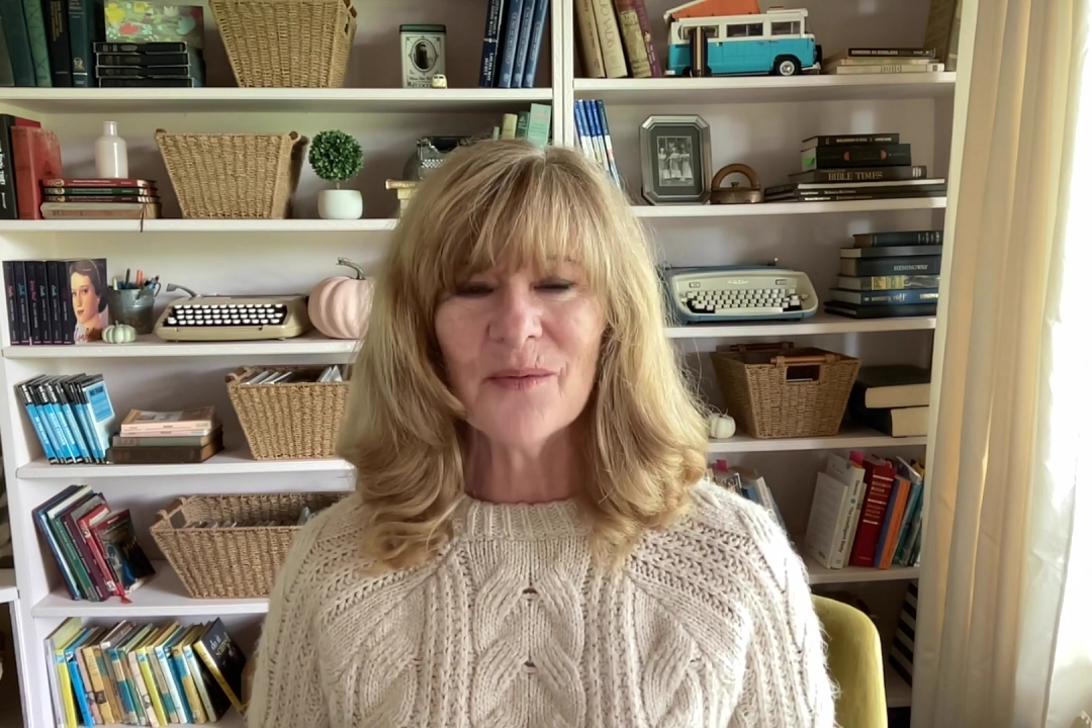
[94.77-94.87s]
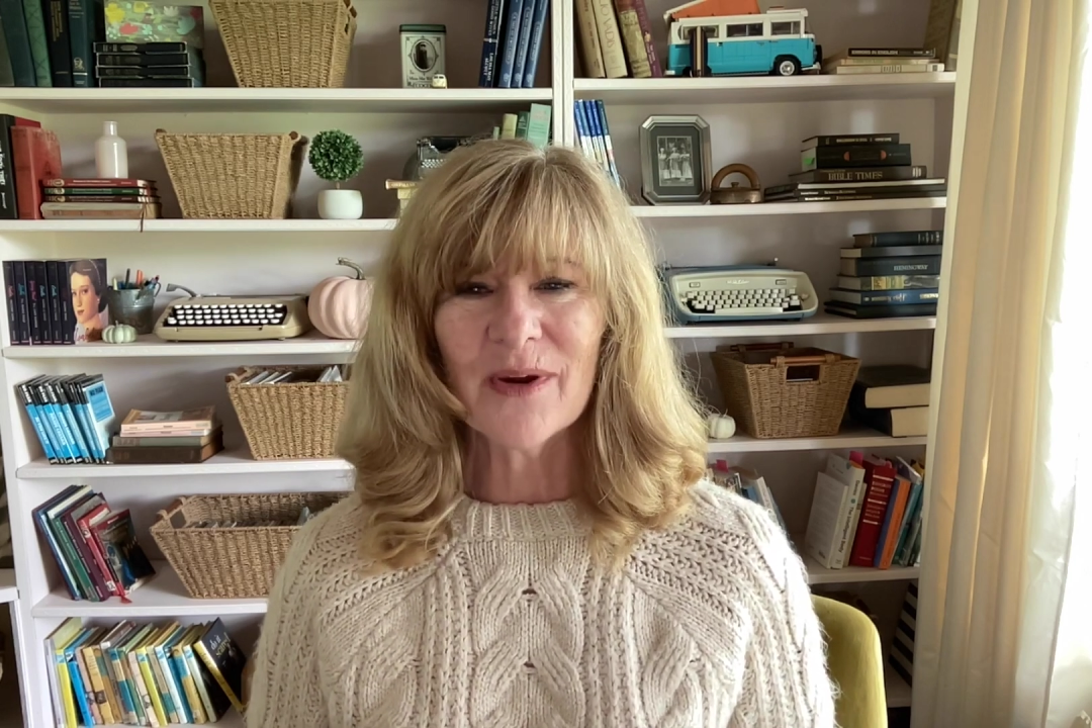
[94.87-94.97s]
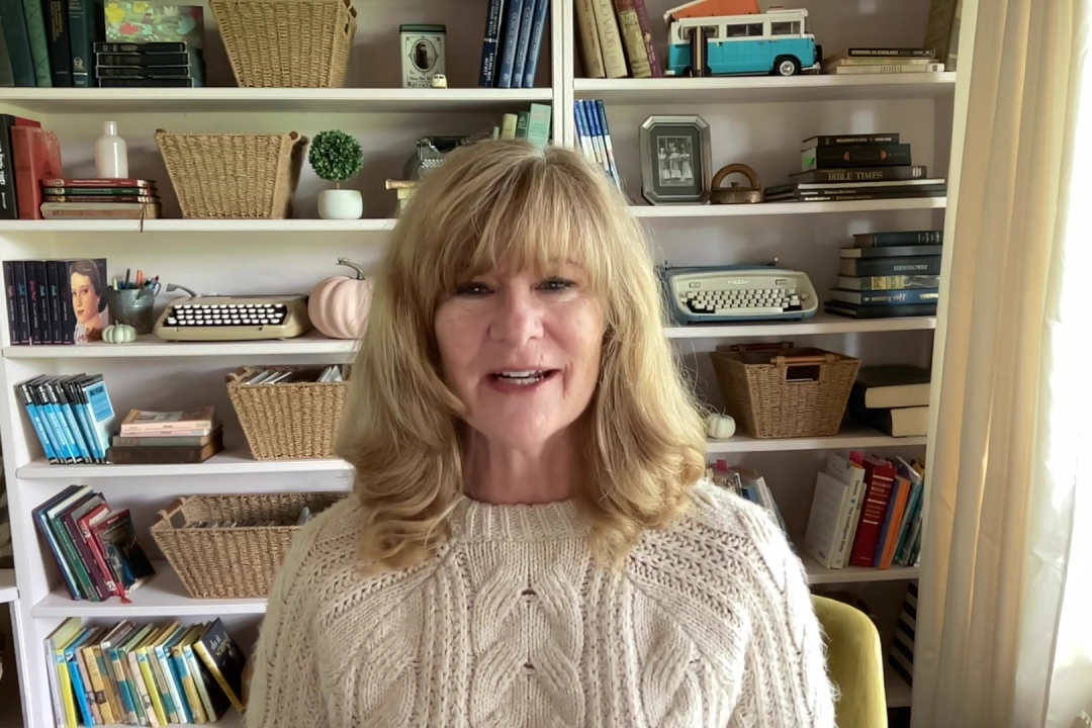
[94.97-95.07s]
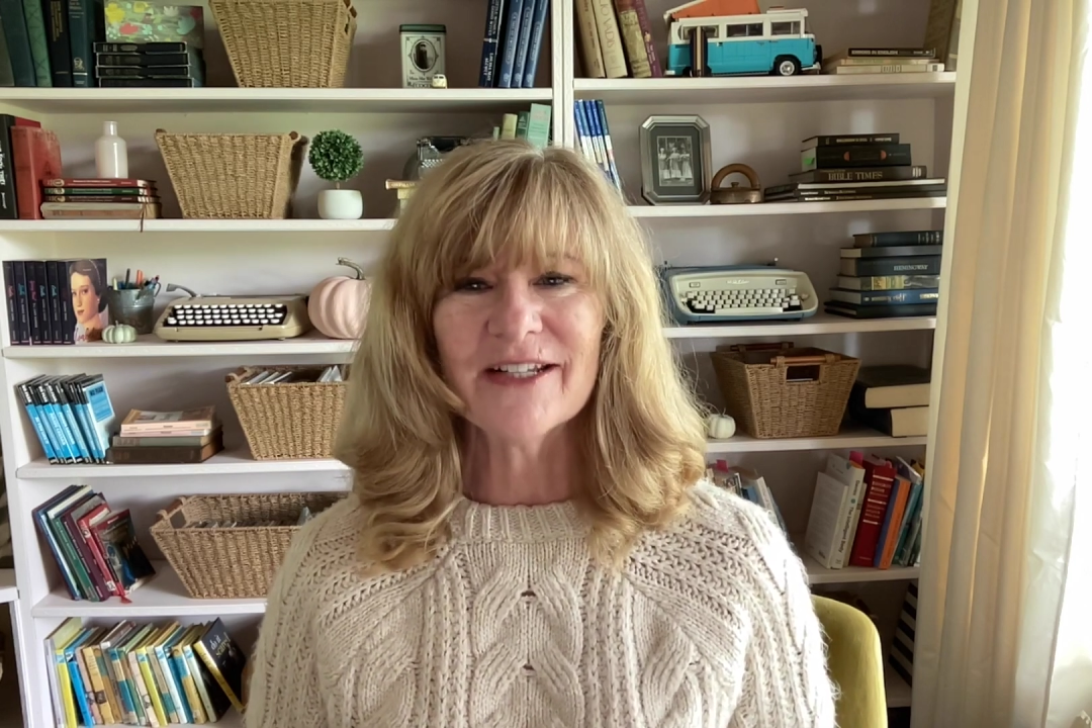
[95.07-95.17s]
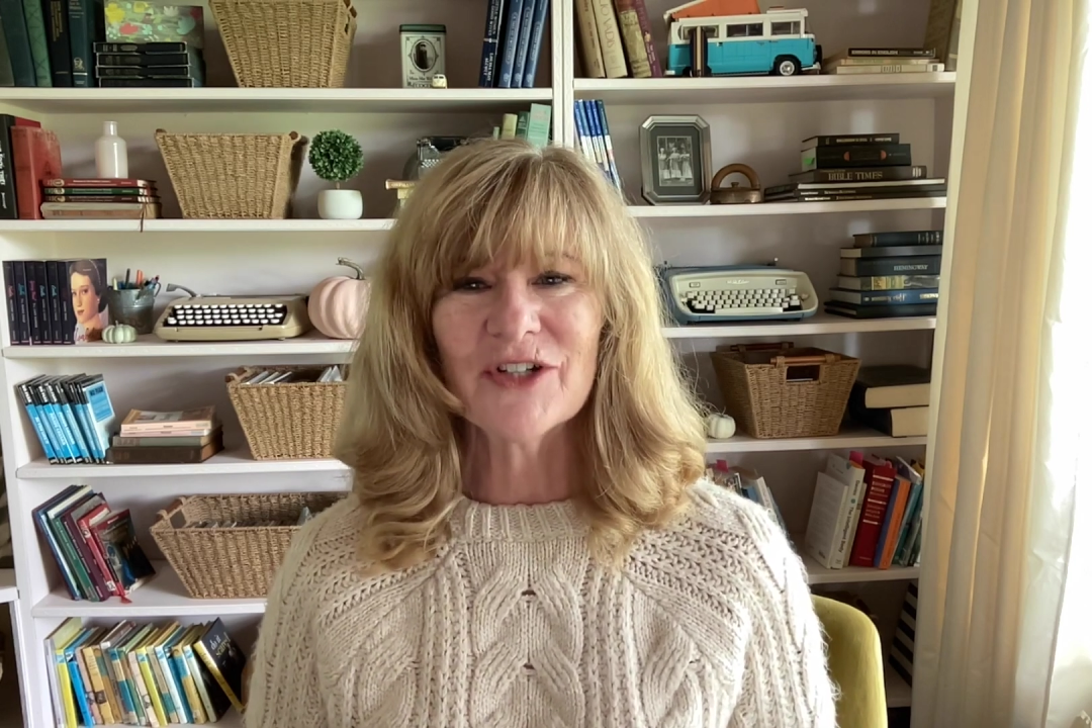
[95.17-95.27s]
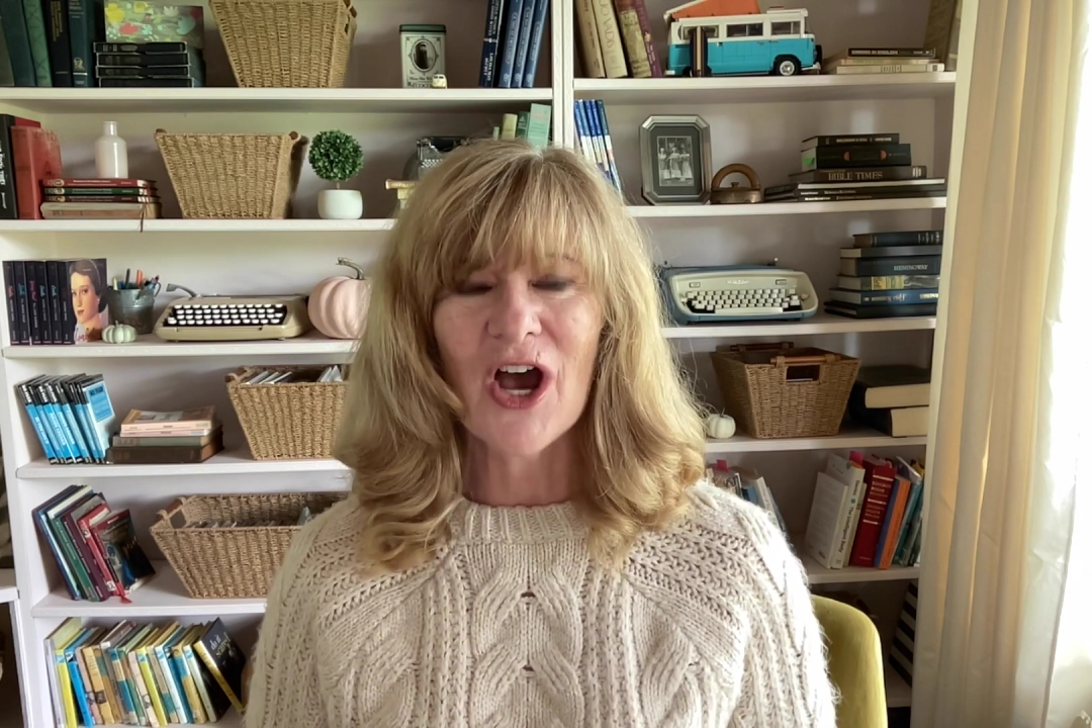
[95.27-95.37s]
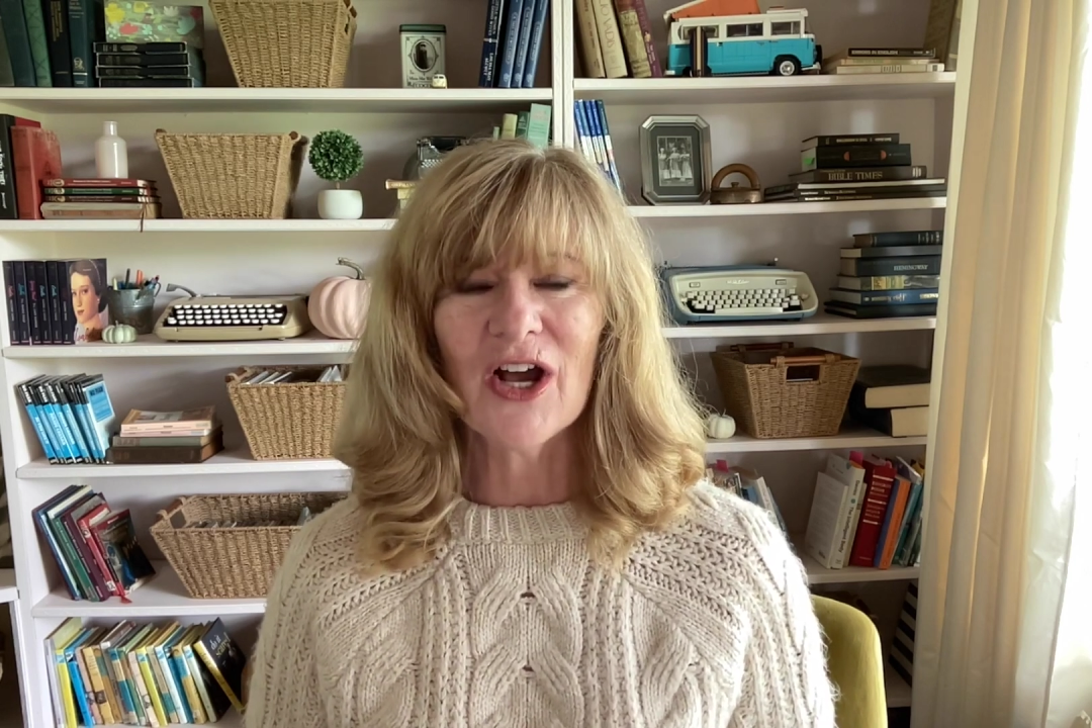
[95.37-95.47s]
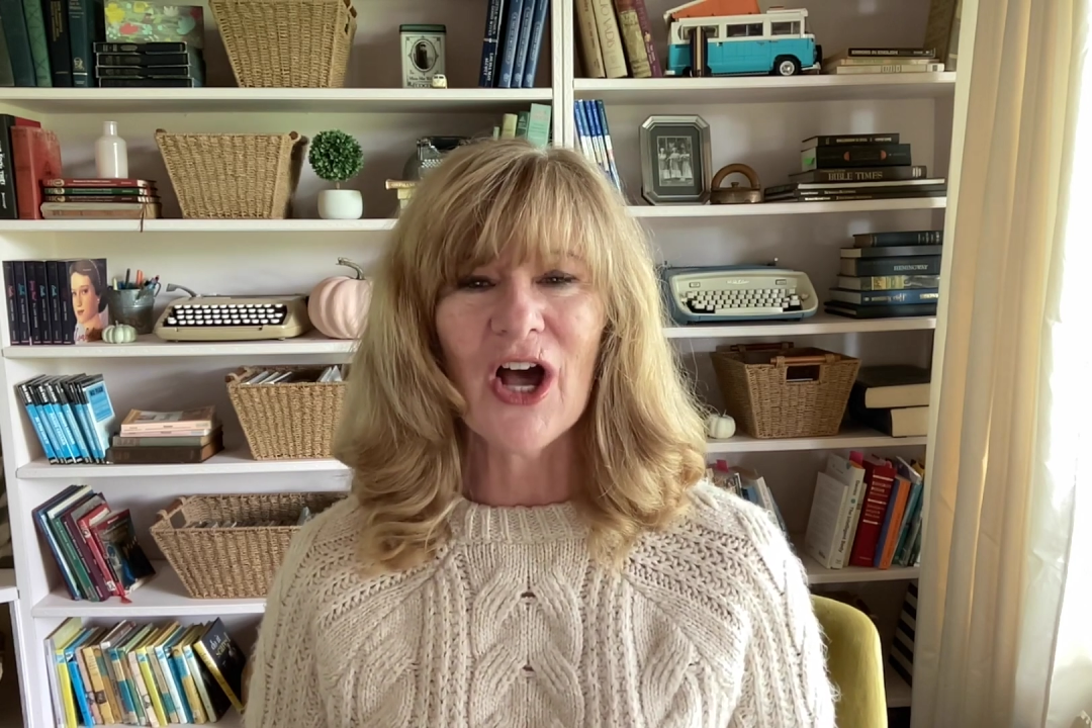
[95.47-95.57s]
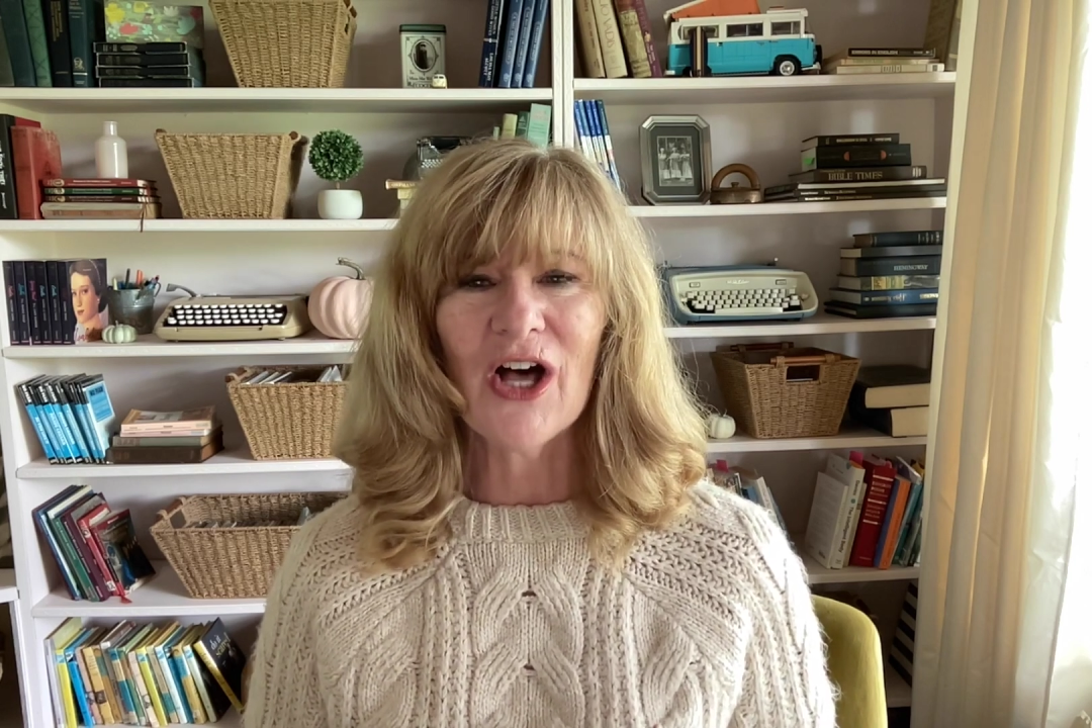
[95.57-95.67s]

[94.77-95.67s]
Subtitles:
we're going to talk